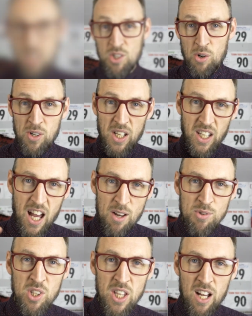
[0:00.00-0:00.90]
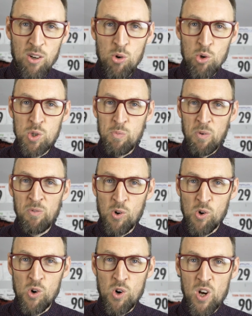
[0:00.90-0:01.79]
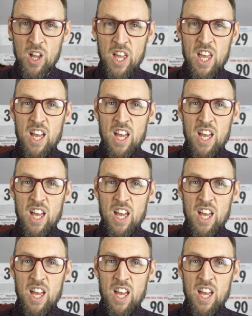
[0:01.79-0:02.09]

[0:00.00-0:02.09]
So I'd encountered that course before.